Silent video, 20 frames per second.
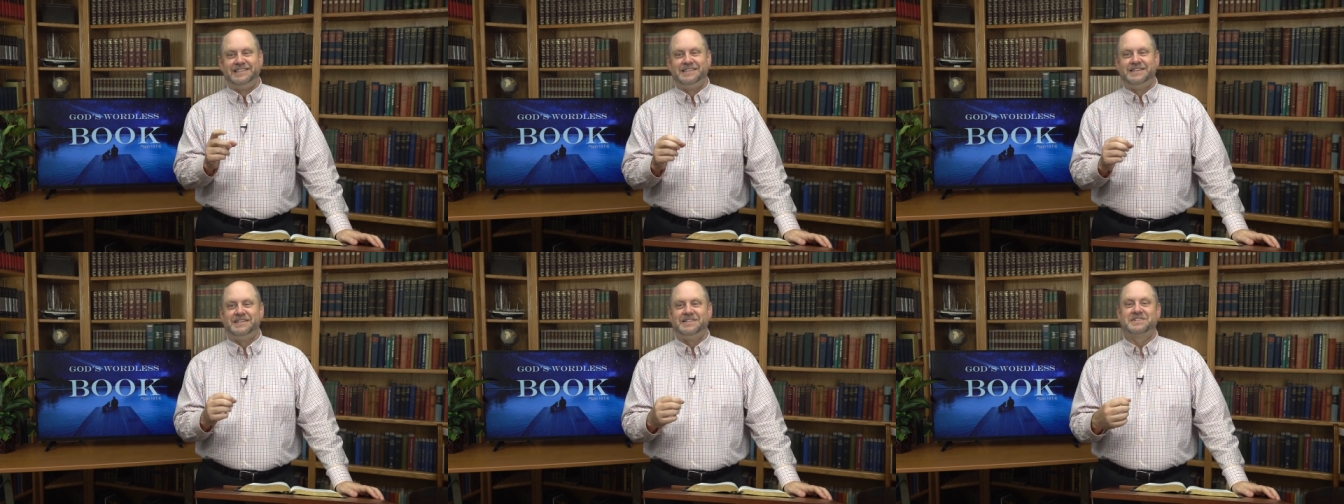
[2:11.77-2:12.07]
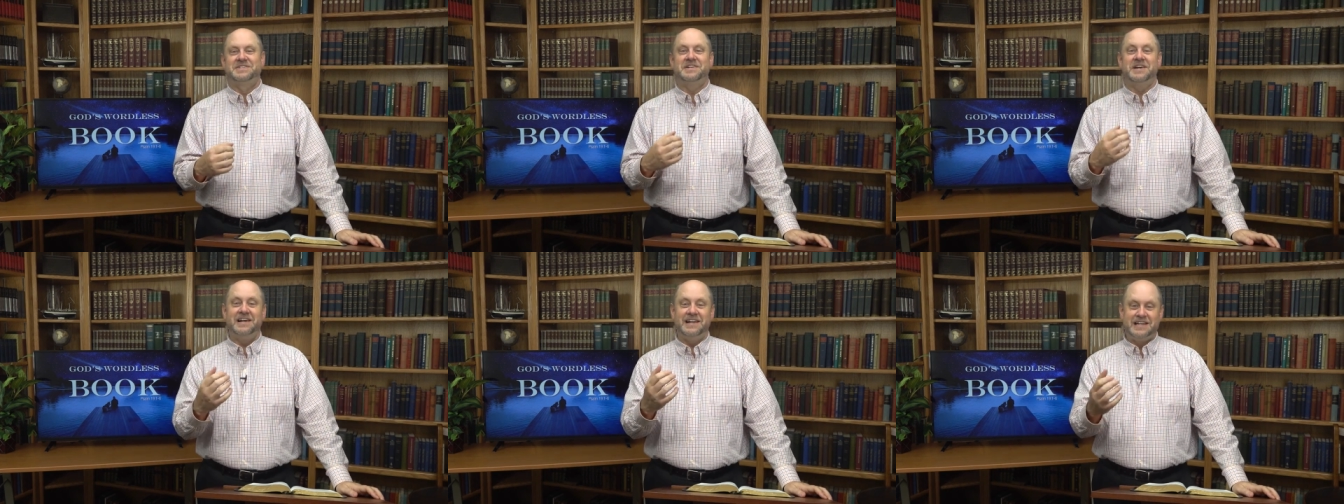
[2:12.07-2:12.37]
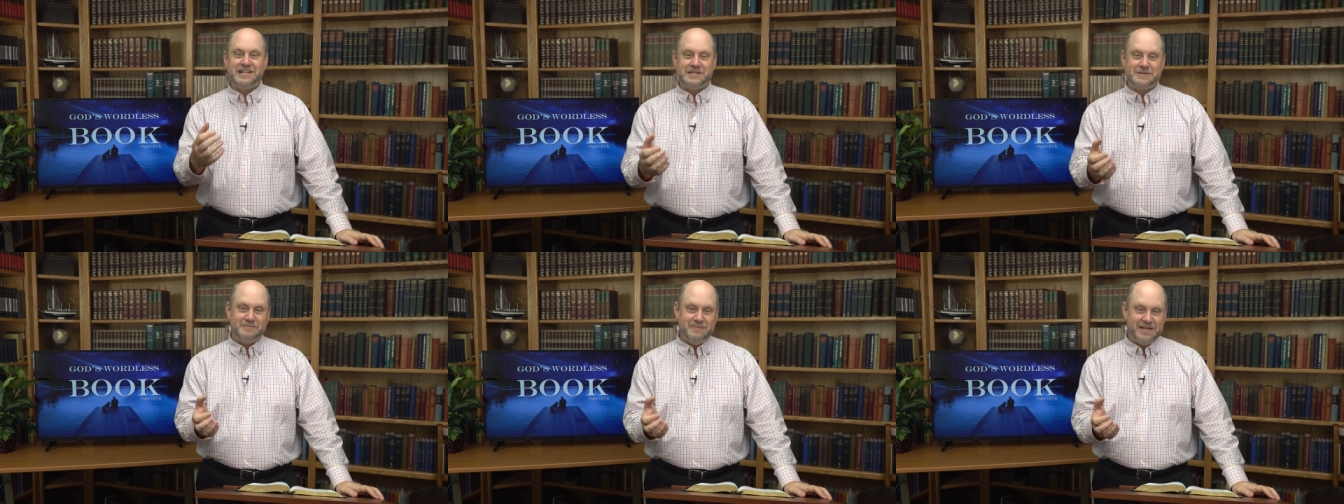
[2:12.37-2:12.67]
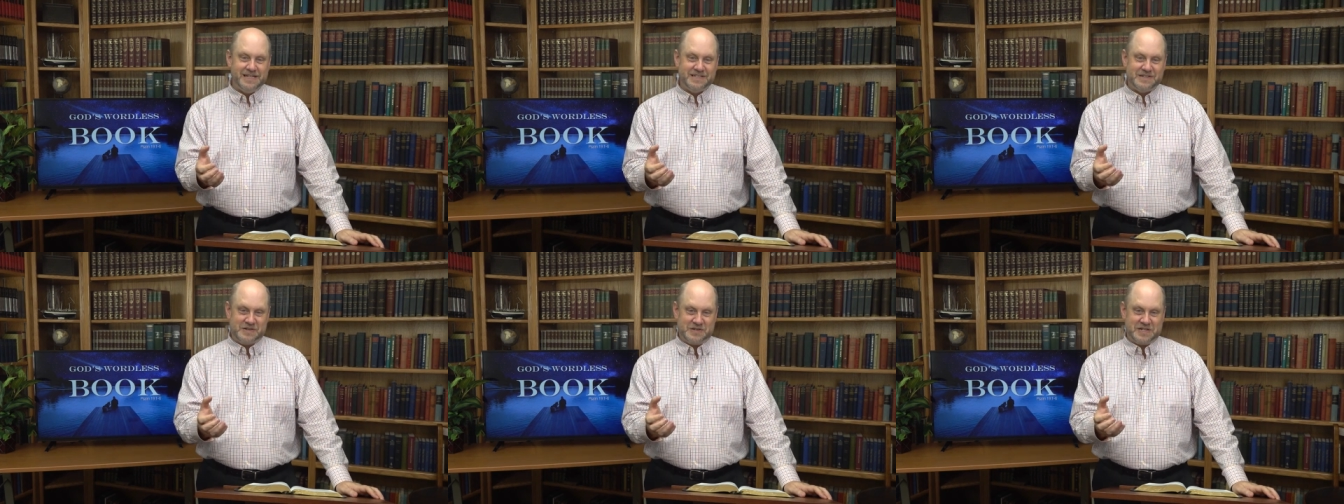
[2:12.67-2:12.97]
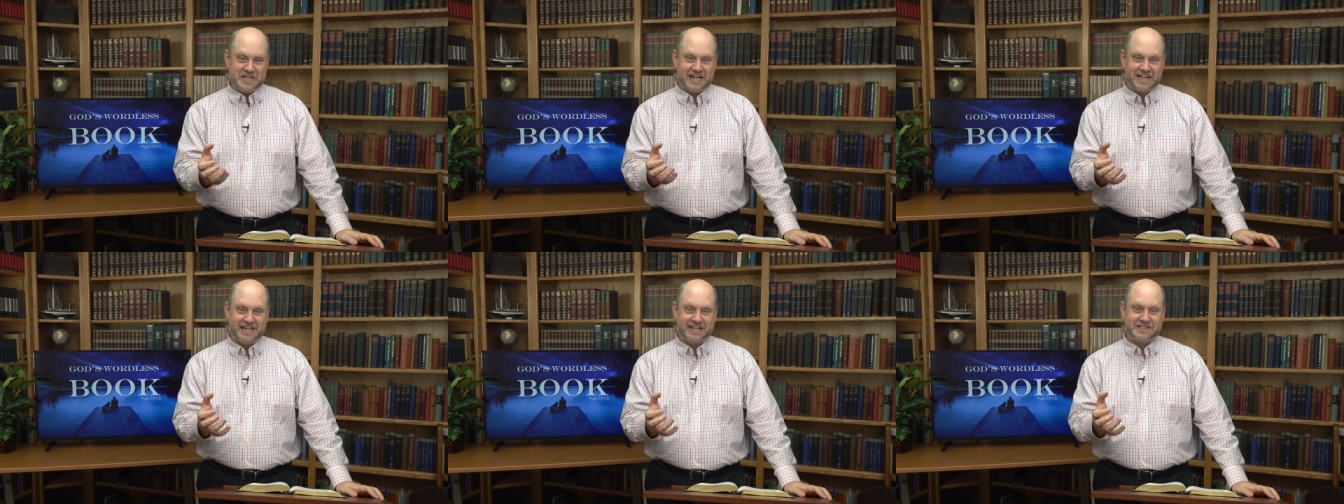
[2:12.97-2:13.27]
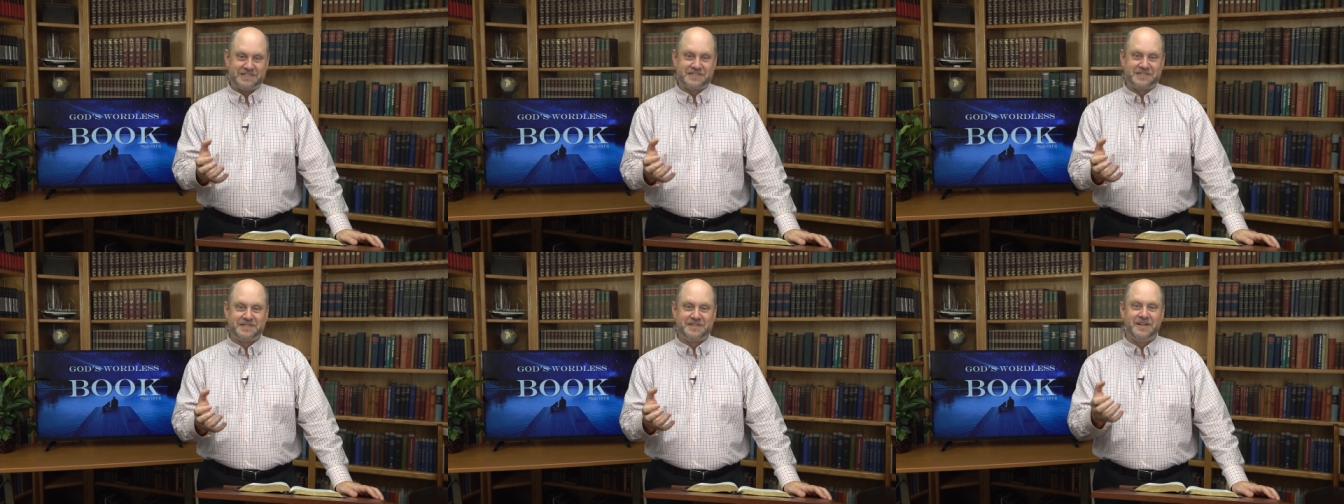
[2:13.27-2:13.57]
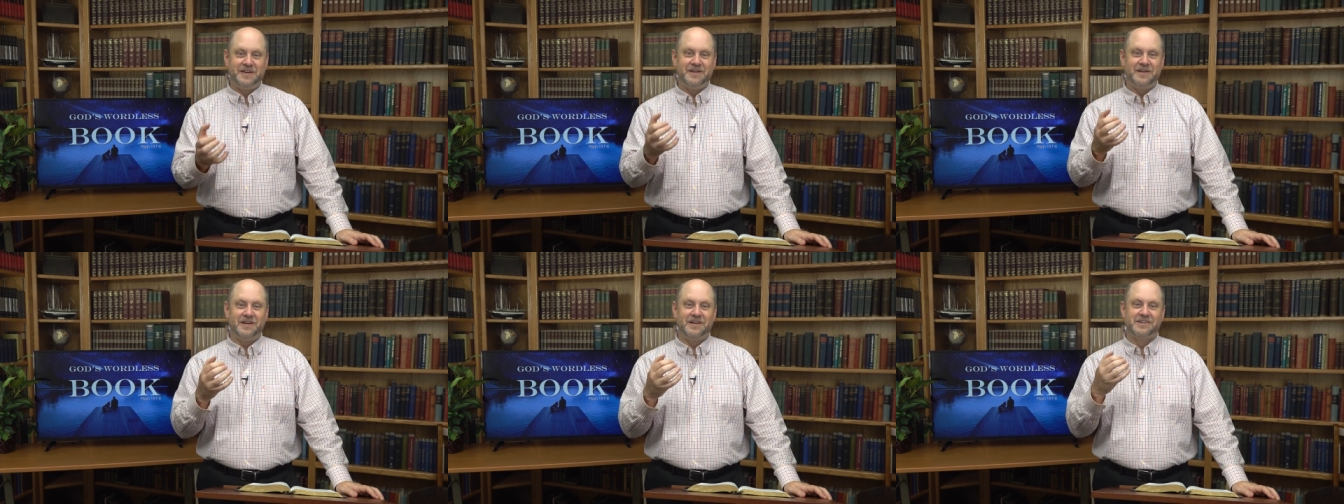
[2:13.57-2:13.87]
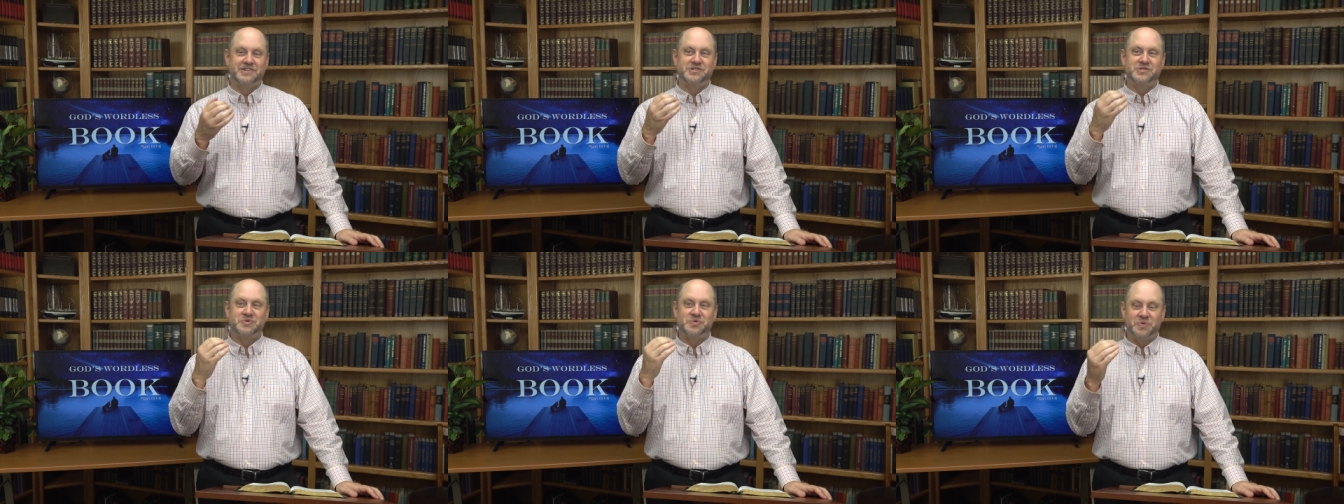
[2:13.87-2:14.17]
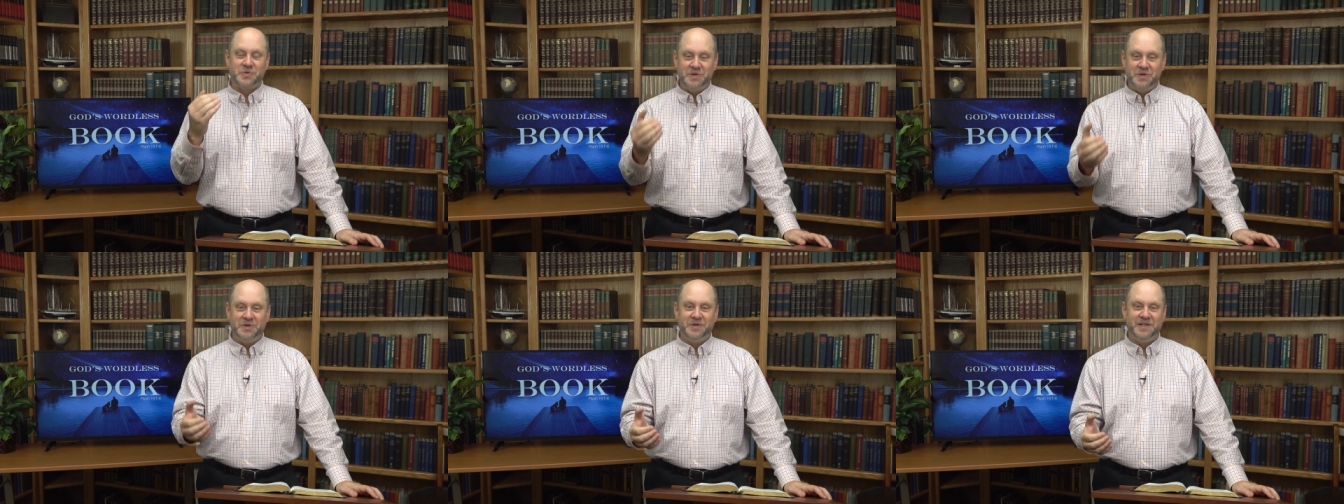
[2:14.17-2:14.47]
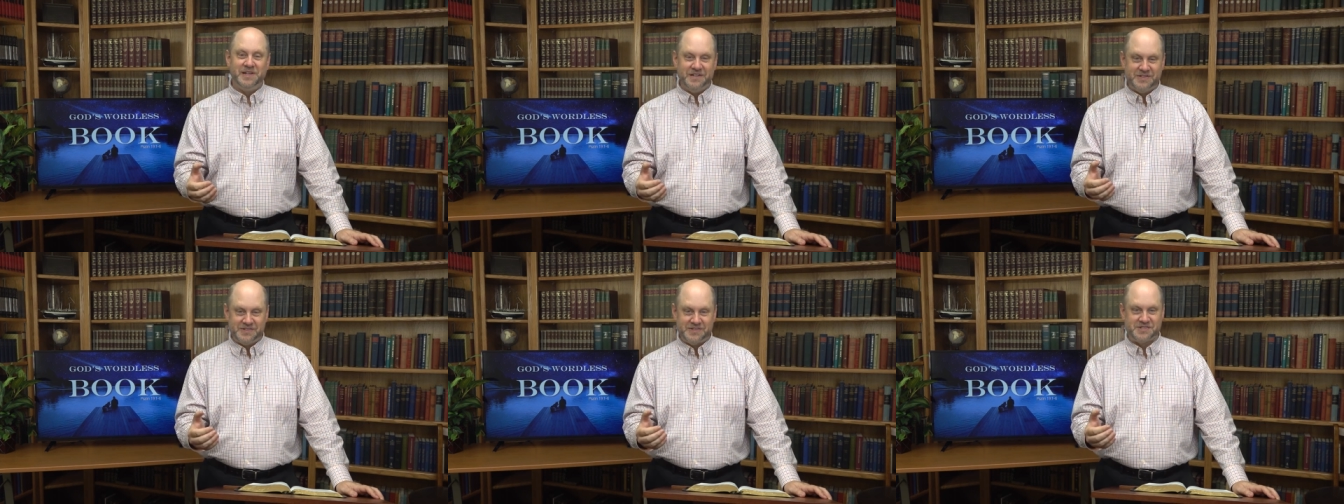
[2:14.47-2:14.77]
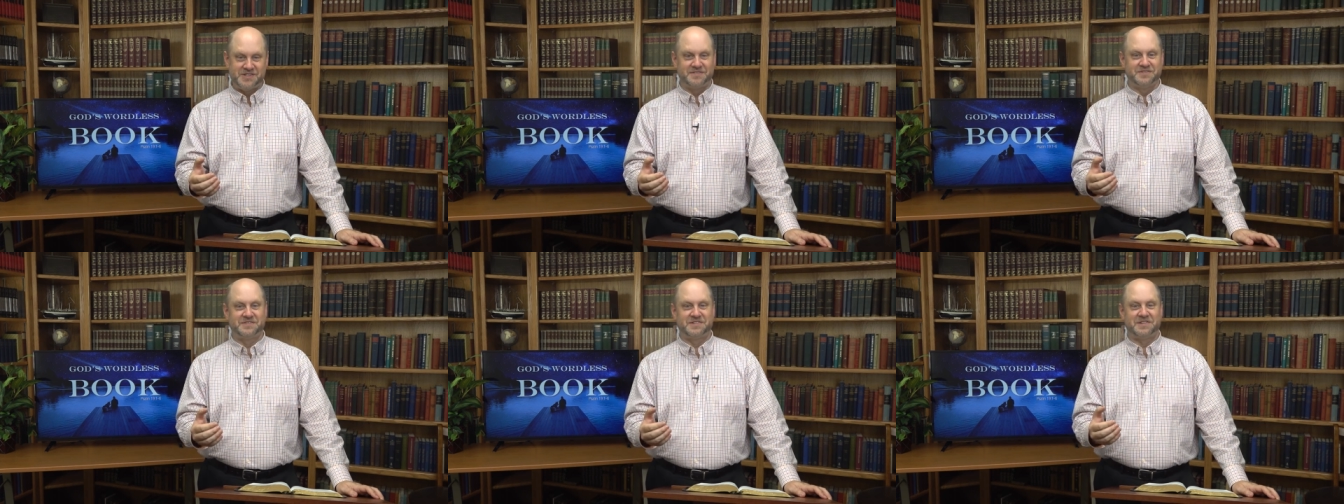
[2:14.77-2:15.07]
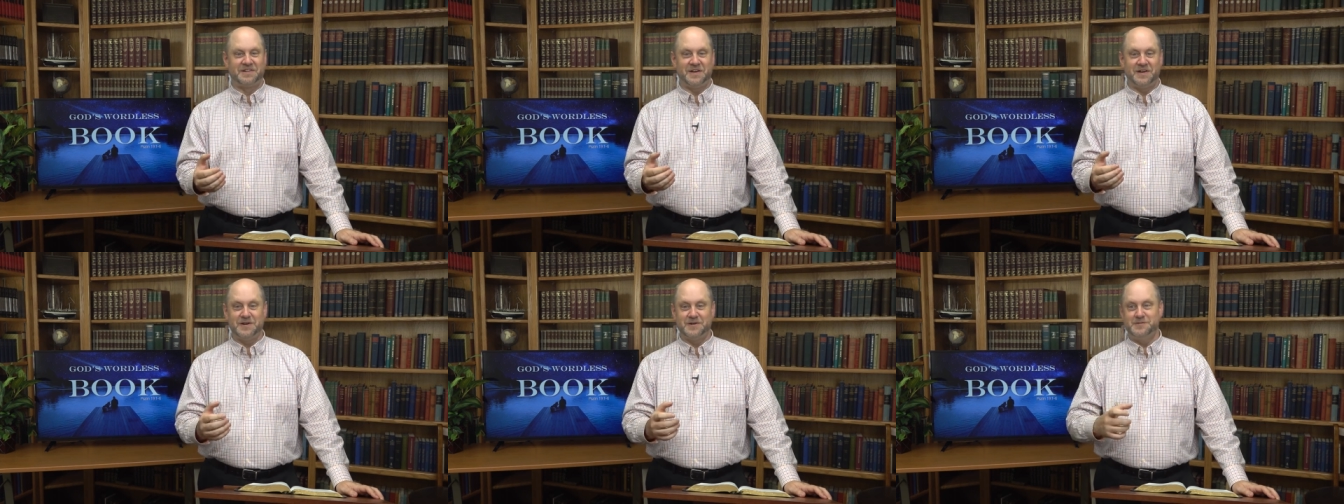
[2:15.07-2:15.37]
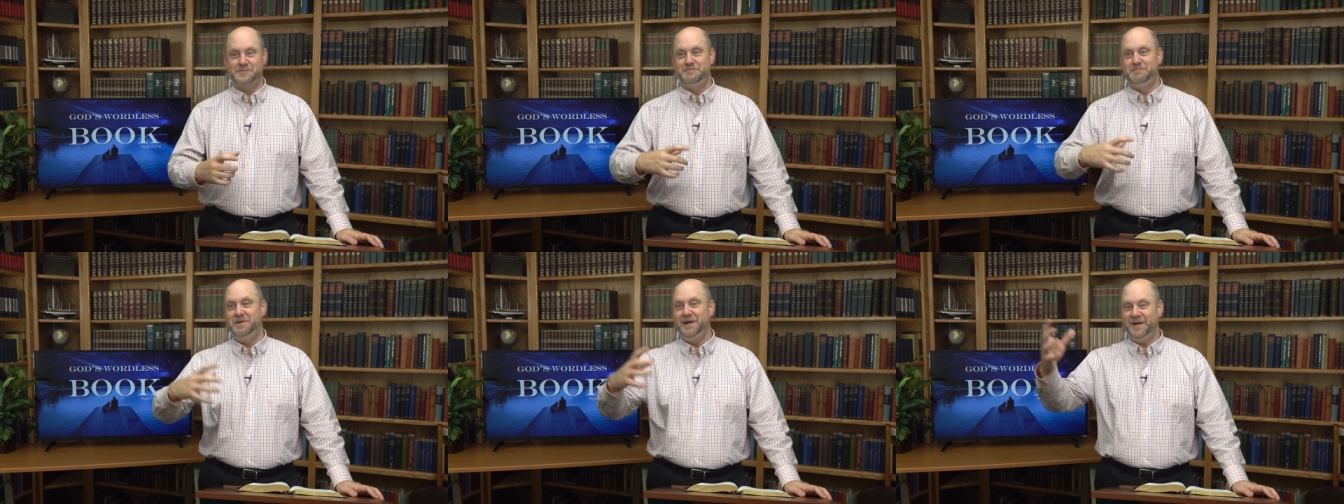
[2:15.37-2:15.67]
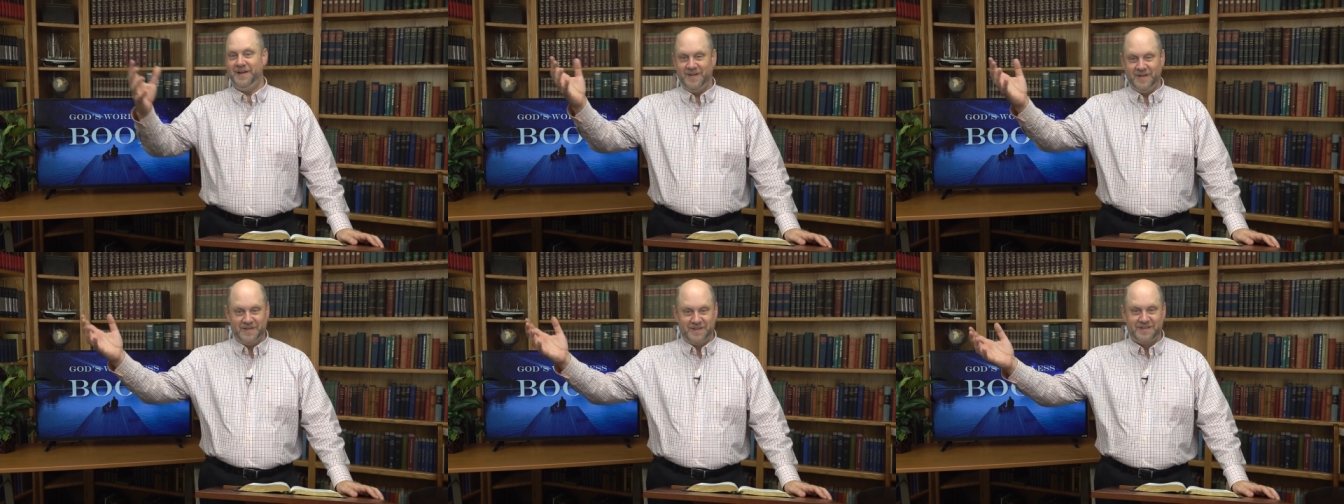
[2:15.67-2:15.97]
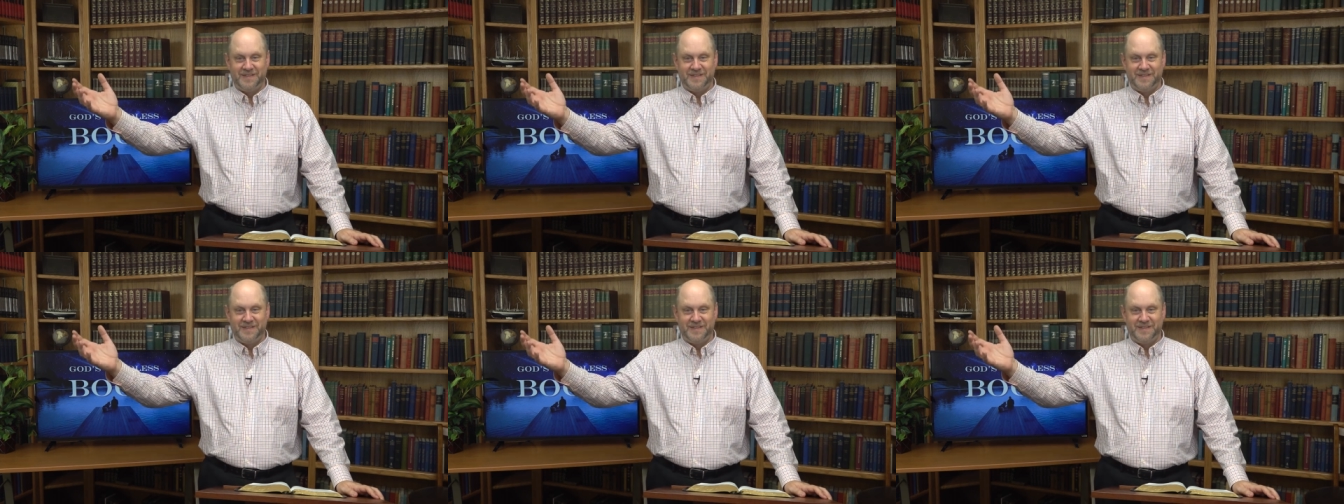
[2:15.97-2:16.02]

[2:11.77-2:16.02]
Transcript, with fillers: The sun is mid sized. There are trillions of stars bigger